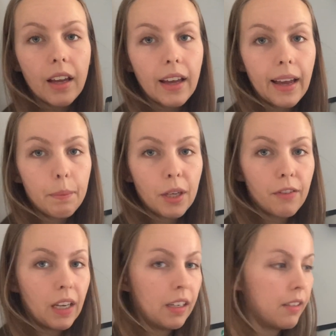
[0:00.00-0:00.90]
epic
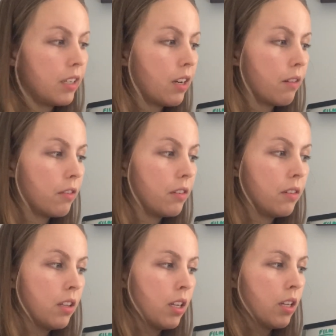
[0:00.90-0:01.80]
fantasy novel.
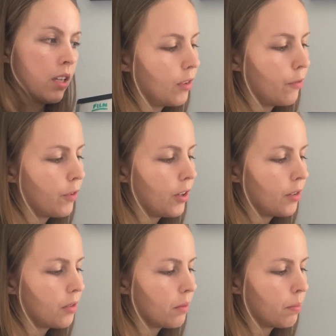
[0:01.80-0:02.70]
The
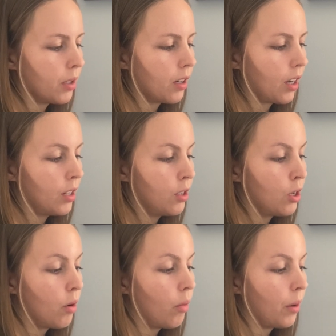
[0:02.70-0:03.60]
first book I
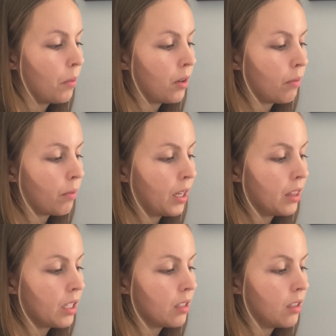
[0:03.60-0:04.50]
know I want to write
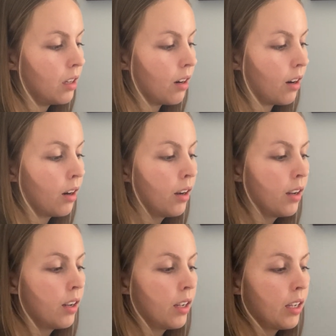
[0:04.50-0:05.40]
this year
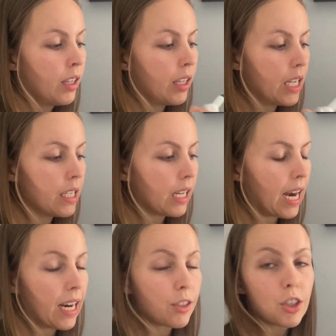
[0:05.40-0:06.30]
is
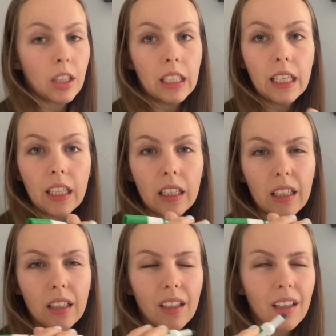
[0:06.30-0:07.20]
actually
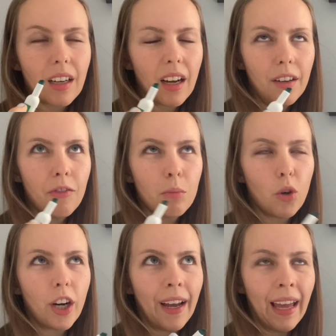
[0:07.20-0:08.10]
kind of
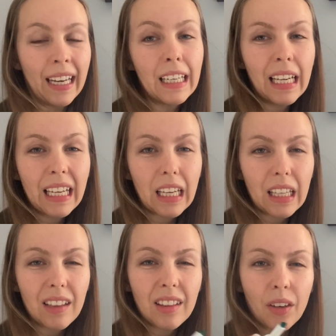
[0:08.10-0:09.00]
more editing
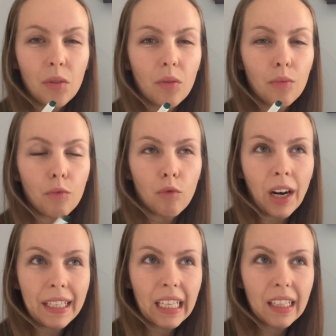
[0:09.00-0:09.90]
than
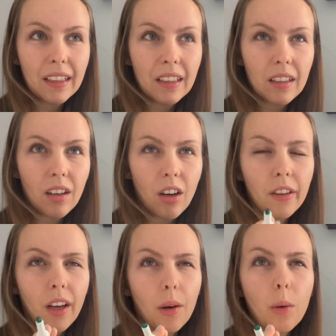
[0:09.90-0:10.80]
writing,
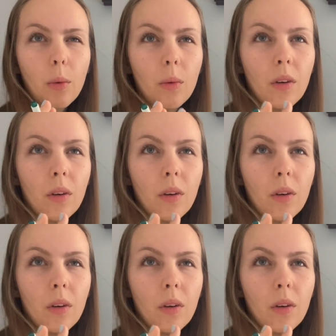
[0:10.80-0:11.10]
although